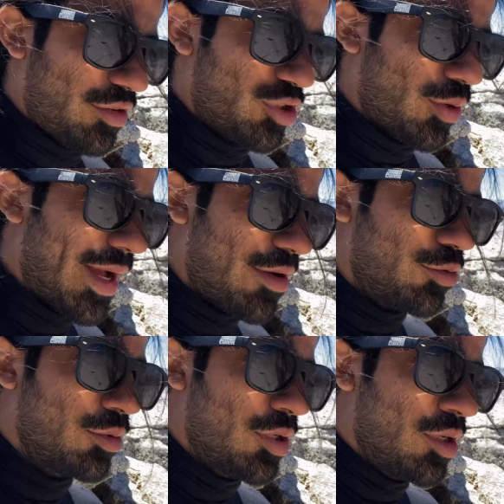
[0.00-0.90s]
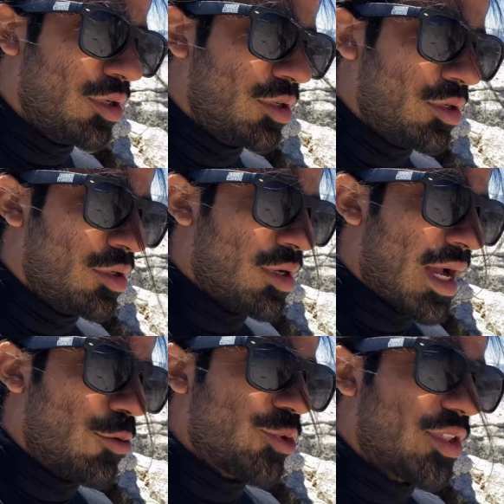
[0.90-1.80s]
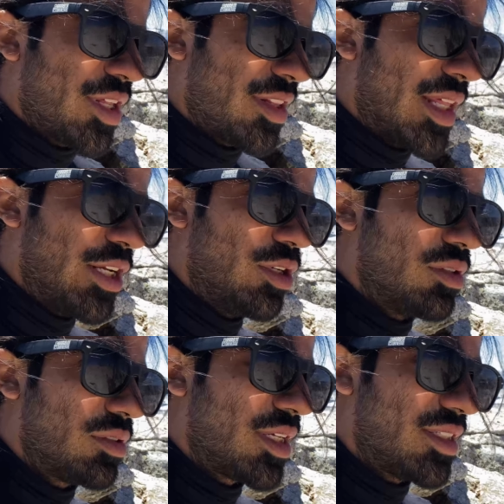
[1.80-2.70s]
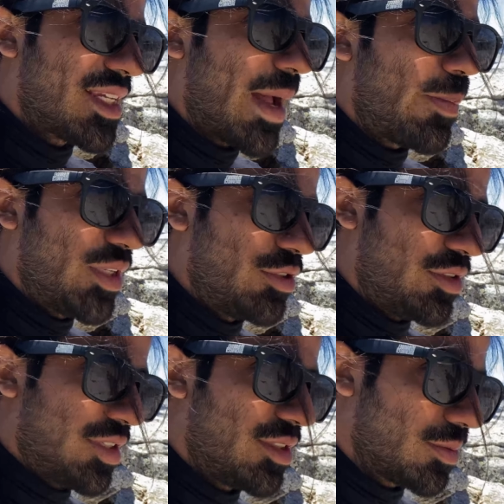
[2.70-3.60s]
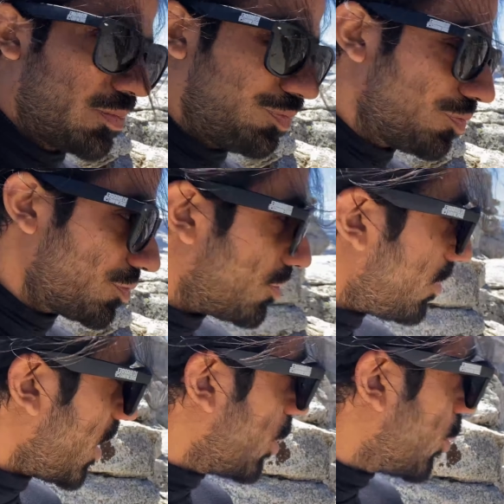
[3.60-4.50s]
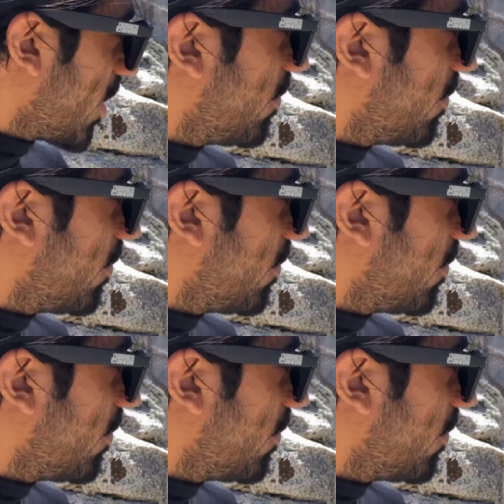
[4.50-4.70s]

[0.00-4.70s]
So how how is it that they can tap into this creative